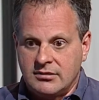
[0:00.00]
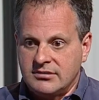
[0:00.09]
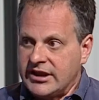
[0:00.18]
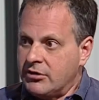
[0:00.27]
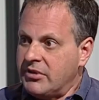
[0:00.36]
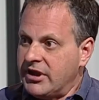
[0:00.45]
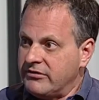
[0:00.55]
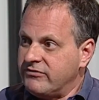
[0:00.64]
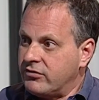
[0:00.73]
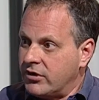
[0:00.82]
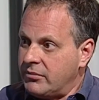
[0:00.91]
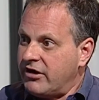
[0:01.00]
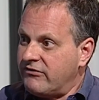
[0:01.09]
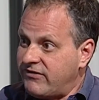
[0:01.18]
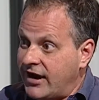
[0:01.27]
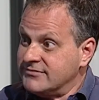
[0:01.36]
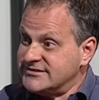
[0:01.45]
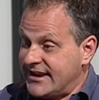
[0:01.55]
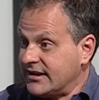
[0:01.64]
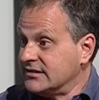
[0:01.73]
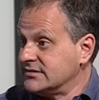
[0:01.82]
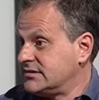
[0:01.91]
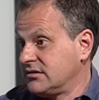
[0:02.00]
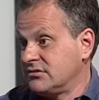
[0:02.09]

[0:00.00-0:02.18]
nail bed for about 5 seconds,